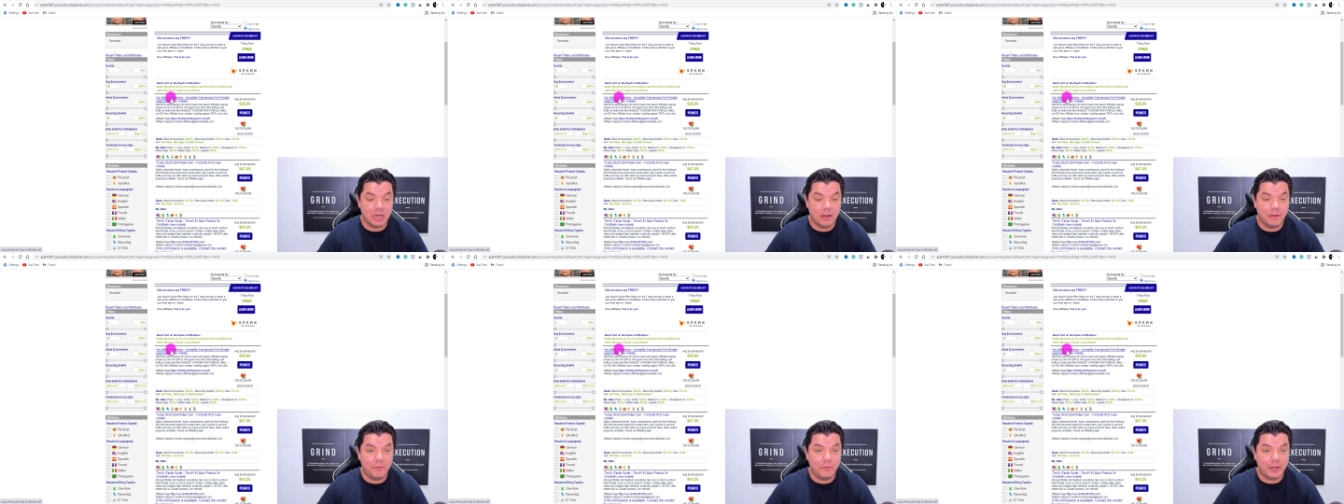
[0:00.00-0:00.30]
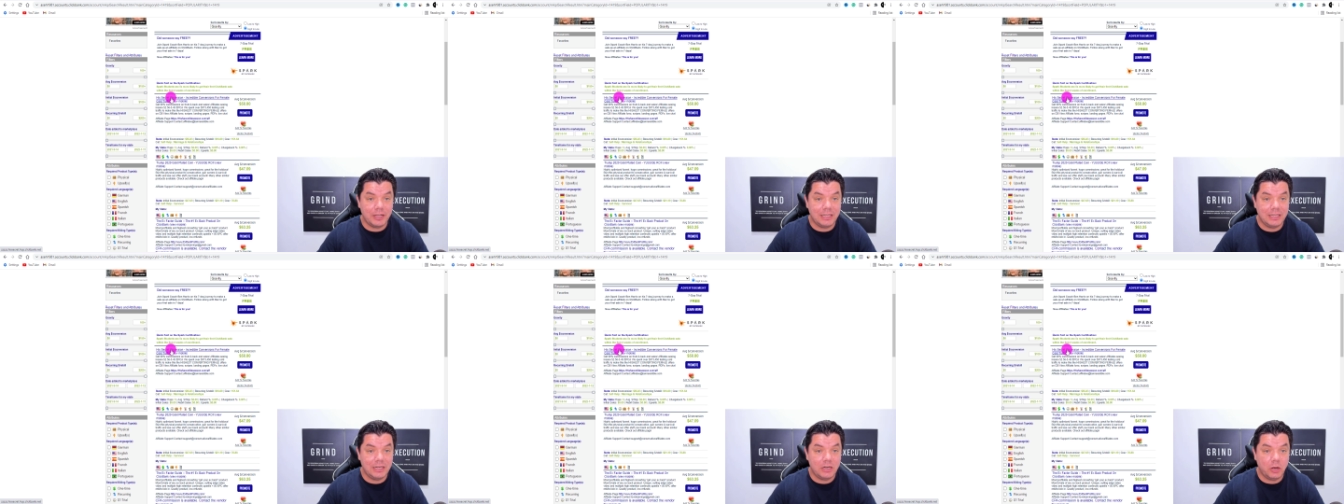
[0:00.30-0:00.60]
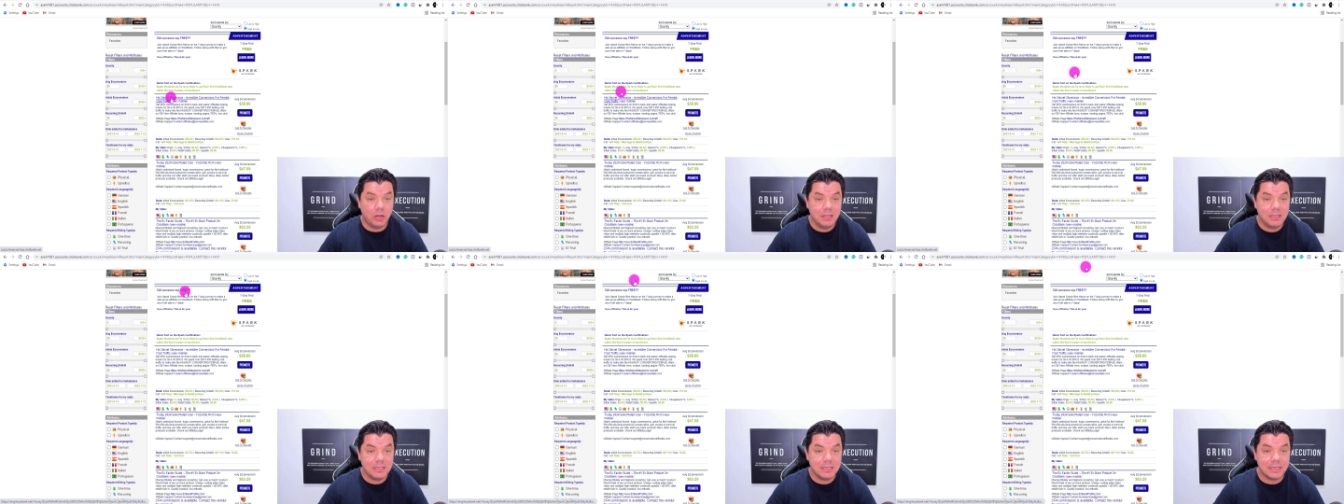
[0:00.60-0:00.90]
Now, if we
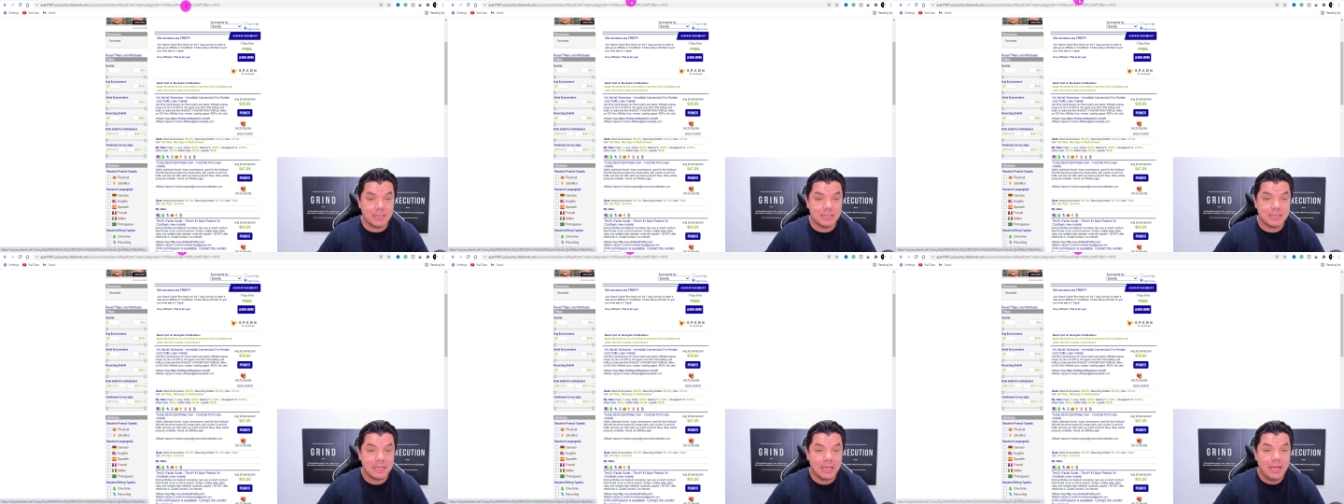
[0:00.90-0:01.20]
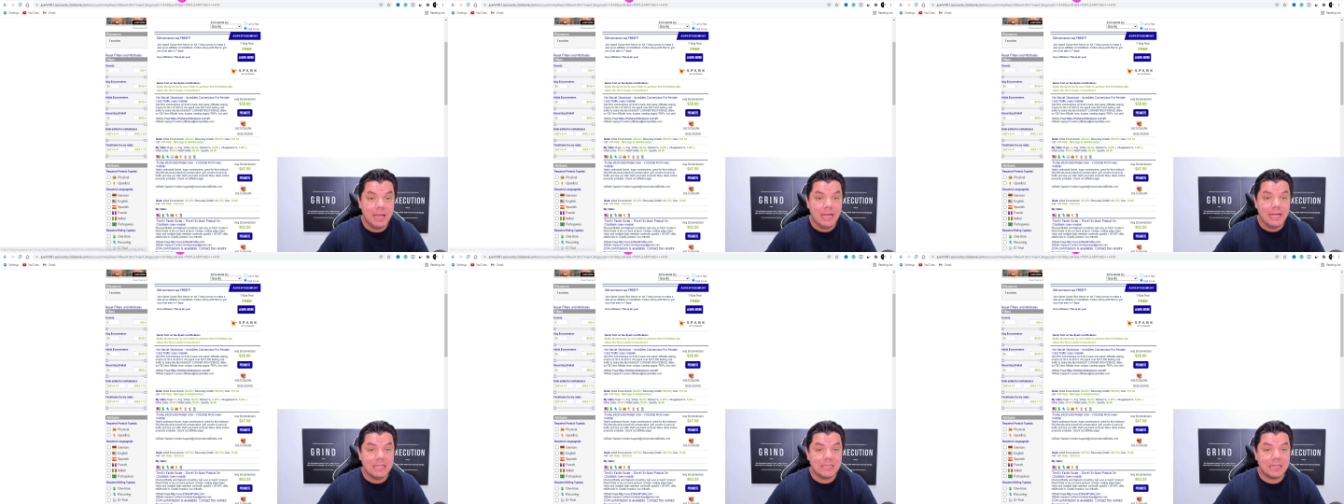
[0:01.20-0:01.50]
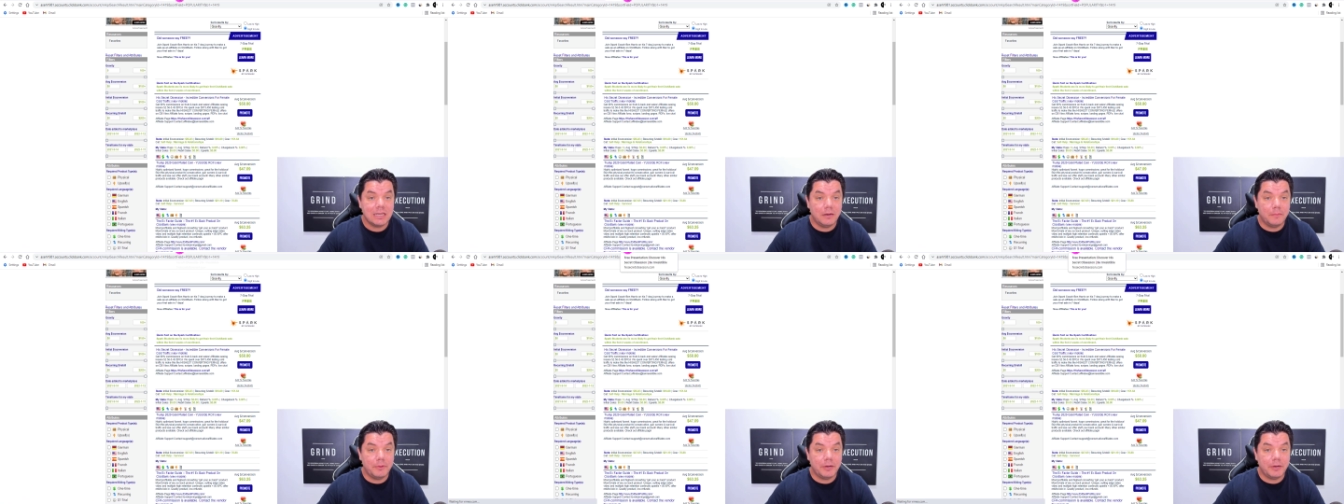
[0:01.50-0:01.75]
click onto this, it's gonna